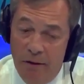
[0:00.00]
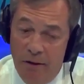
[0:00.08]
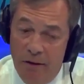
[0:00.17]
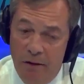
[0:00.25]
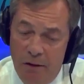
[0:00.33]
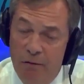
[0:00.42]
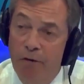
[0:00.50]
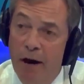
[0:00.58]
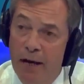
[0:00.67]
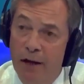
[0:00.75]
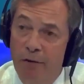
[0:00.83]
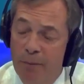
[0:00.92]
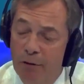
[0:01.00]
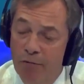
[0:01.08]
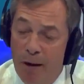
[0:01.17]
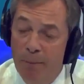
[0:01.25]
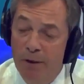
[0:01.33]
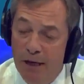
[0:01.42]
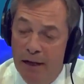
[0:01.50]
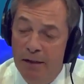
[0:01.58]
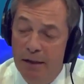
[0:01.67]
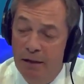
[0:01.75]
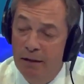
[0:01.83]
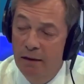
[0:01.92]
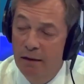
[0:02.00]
You know, the Good Friday Agreement represented,